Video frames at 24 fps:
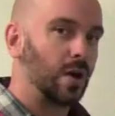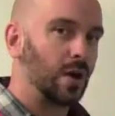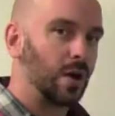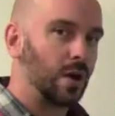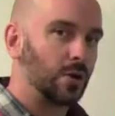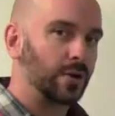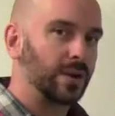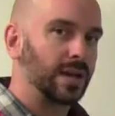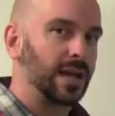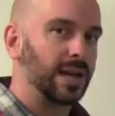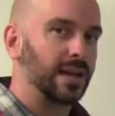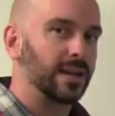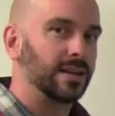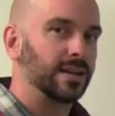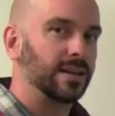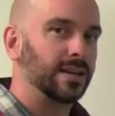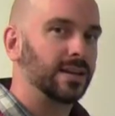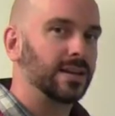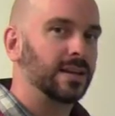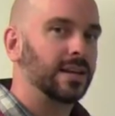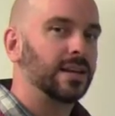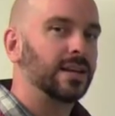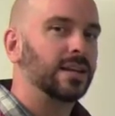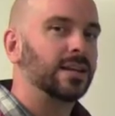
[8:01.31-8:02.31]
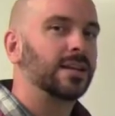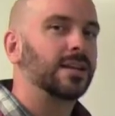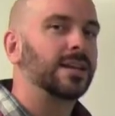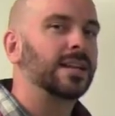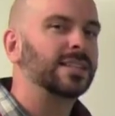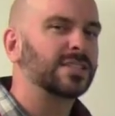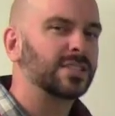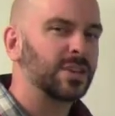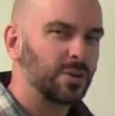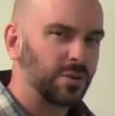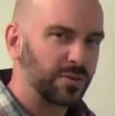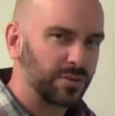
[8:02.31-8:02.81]
Okay,
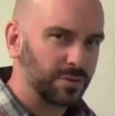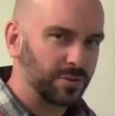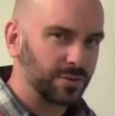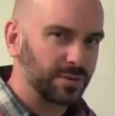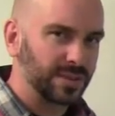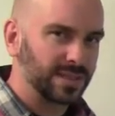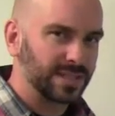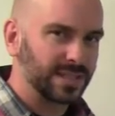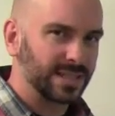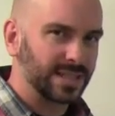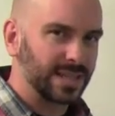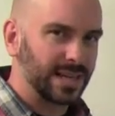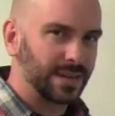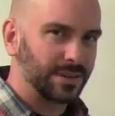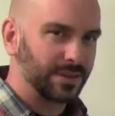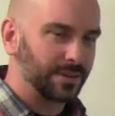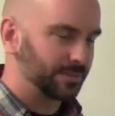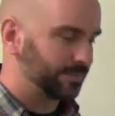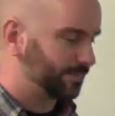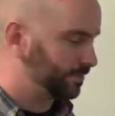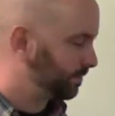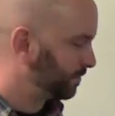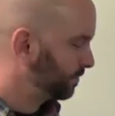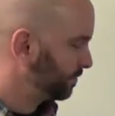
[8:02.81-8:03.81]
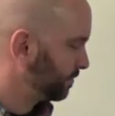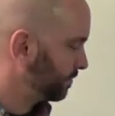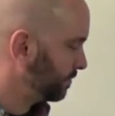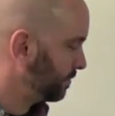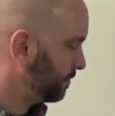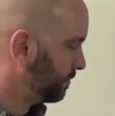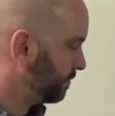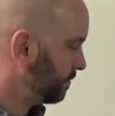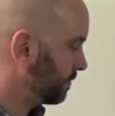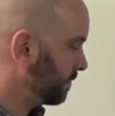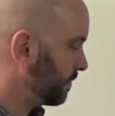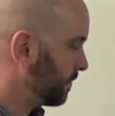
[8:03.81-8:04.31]
let's go through this together.
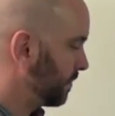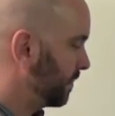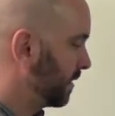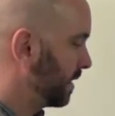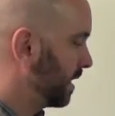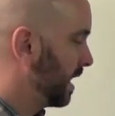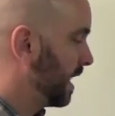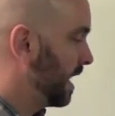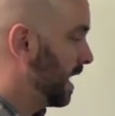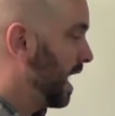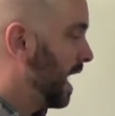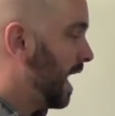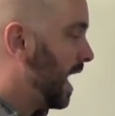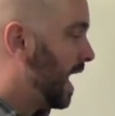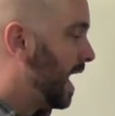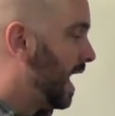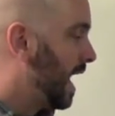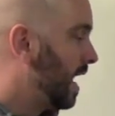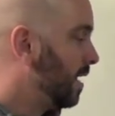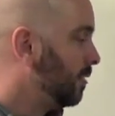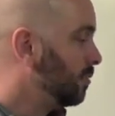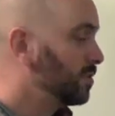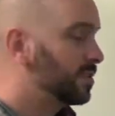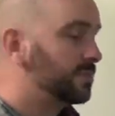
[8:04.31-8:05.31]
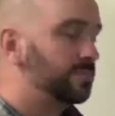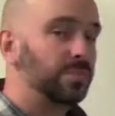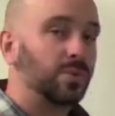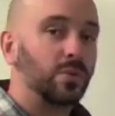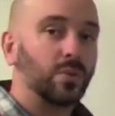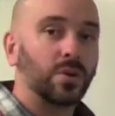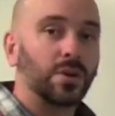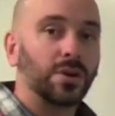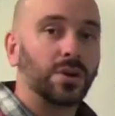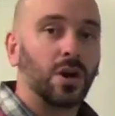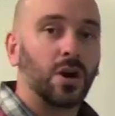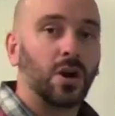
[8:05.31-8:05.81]
I was
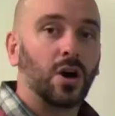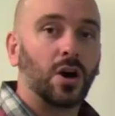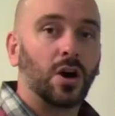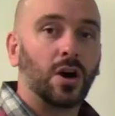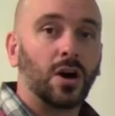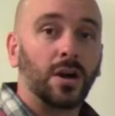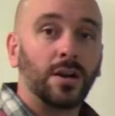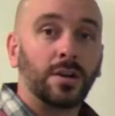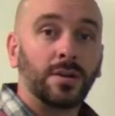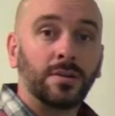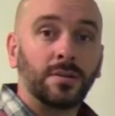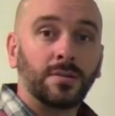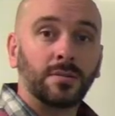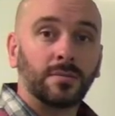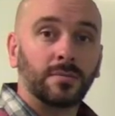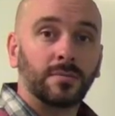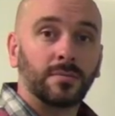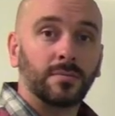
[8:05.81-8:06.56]
born on